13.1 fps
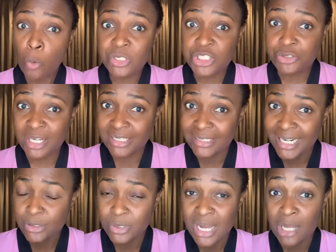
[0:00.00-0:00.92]
We
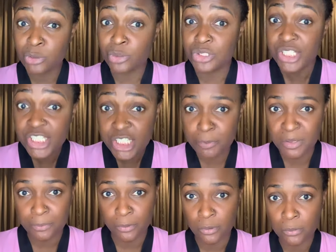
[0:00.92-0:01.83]
strategize on how to teach
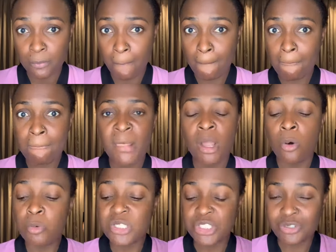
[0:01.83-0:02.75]
people.
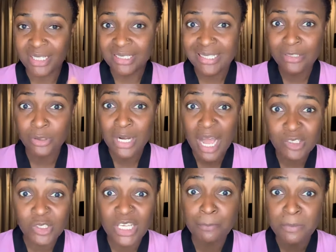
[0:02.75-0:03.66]
We strategize on
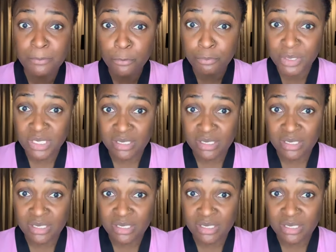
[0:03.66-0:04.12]
how to keep people